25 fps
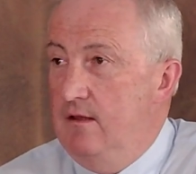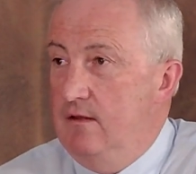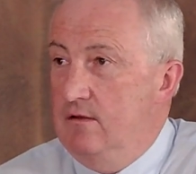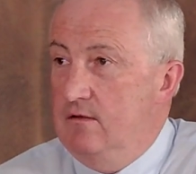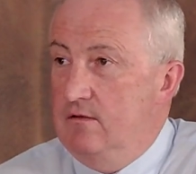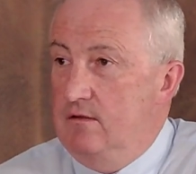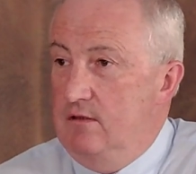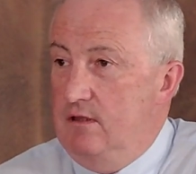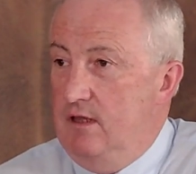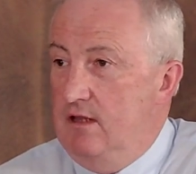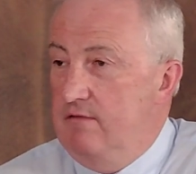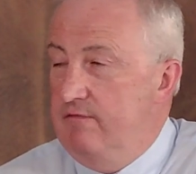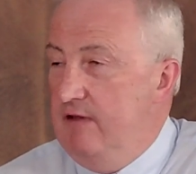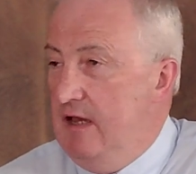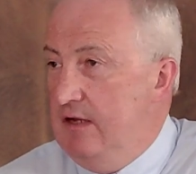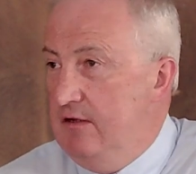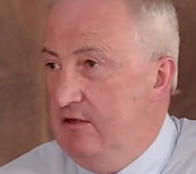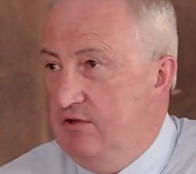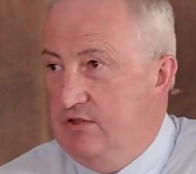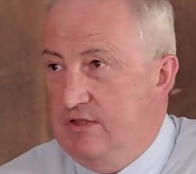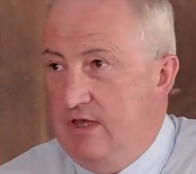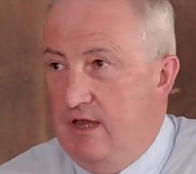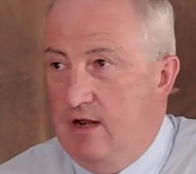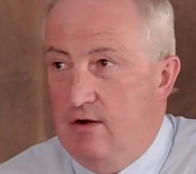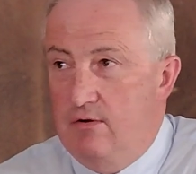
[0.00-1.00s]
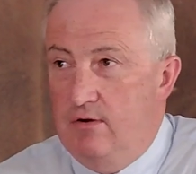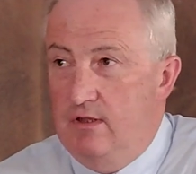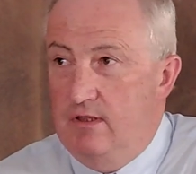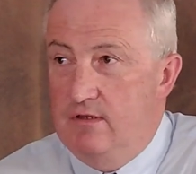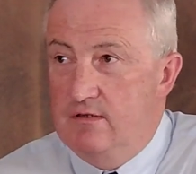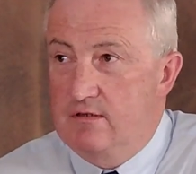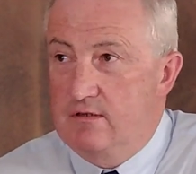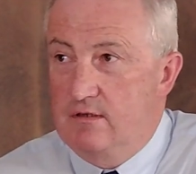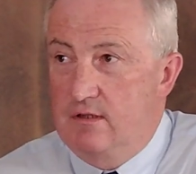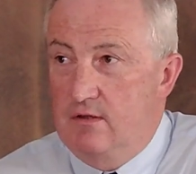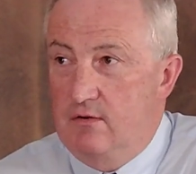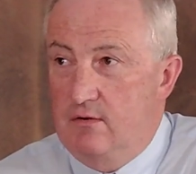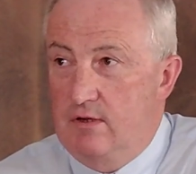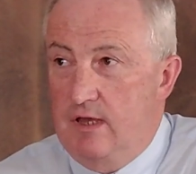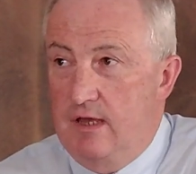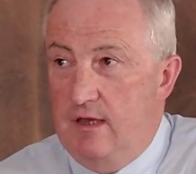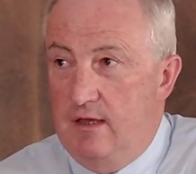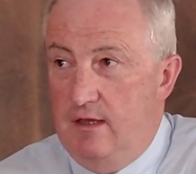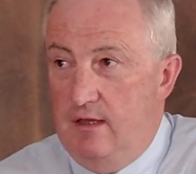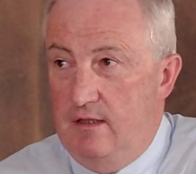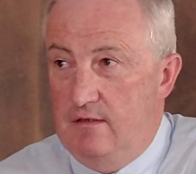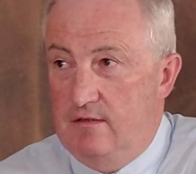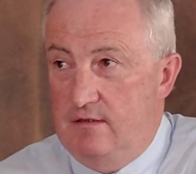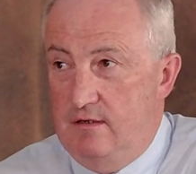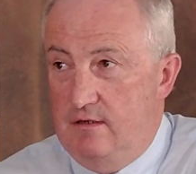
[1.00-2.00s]
So the advantage there is, okay,
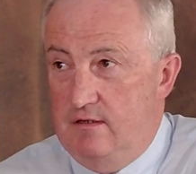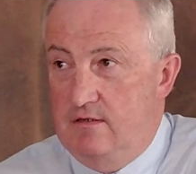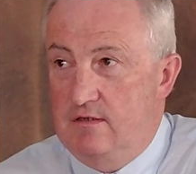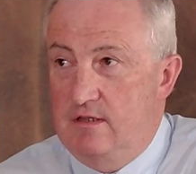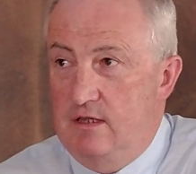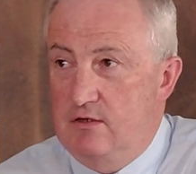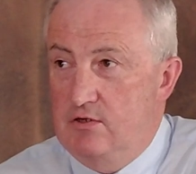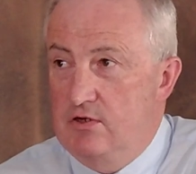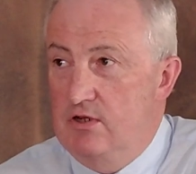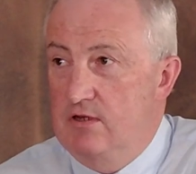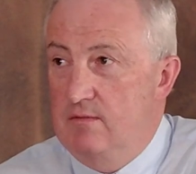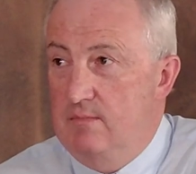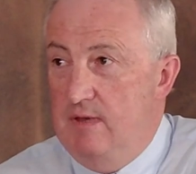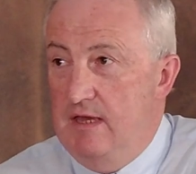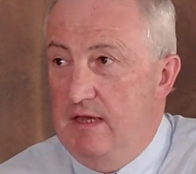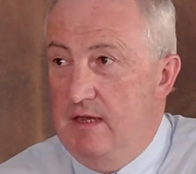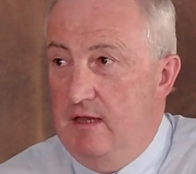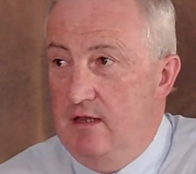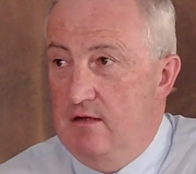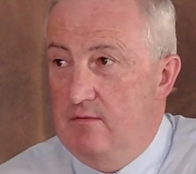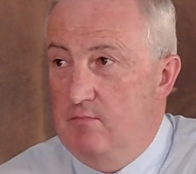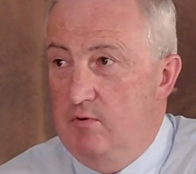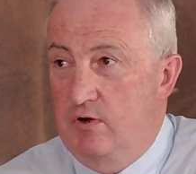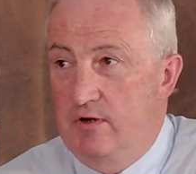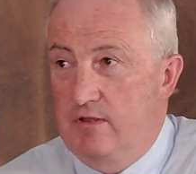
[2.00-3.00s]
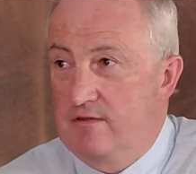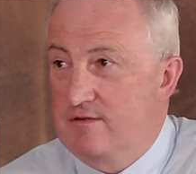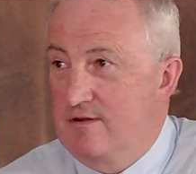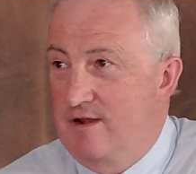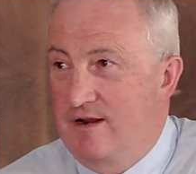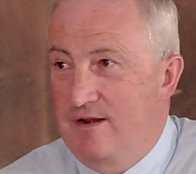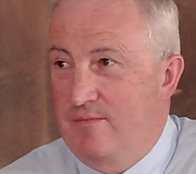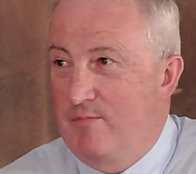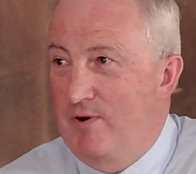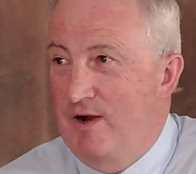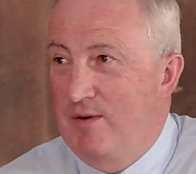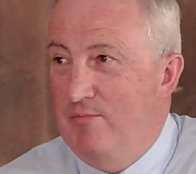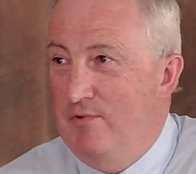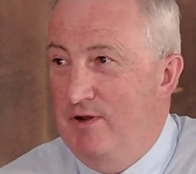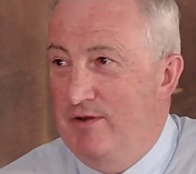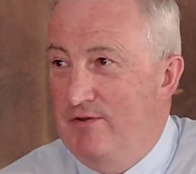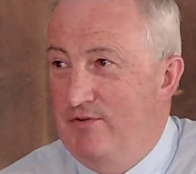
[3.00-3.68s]
it's a decision made, but it's not a permanent